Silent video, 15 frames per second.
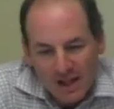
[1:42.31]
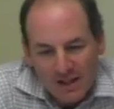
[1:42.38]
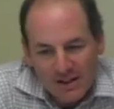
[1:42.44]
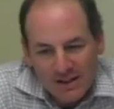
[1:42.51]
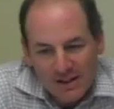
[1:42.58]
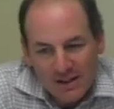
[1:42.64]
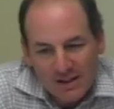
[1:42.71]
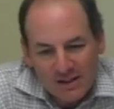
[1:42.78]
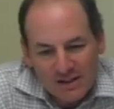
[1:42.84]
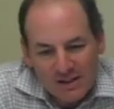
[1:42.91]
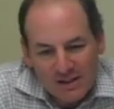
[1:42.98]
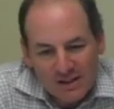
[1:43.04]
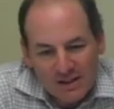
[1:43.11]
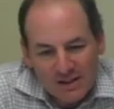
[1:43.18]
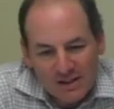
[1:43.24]

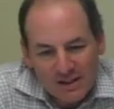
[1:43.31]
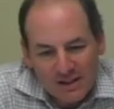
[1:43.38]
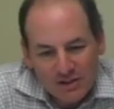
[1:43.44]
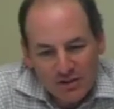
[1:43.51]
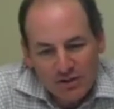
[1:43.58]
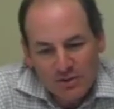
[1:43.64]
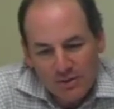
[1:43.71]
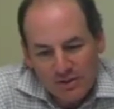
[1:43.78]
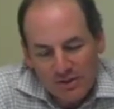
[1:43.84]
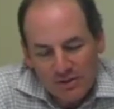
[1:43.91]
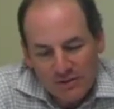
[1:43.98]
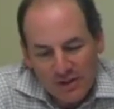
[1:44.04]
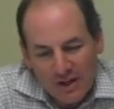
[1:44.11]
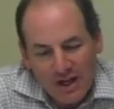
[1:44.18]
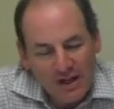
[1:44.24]
The issue
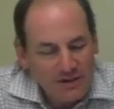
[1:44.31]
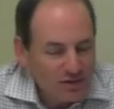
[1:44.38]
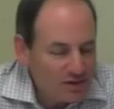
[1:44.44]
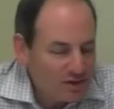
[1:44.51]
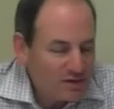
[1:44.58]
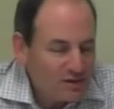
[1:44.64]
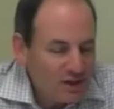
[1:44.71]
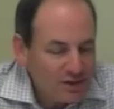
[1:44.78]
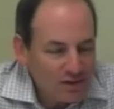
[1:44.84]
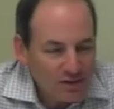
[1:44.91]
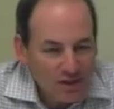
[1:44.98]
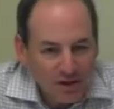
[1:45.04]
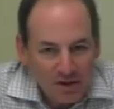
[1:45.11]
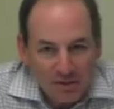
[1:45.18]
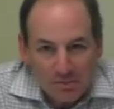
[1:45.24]
is that I see is that
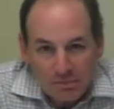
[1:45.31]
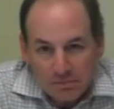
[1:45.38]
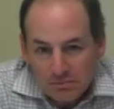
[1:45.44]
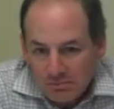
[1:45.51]
there are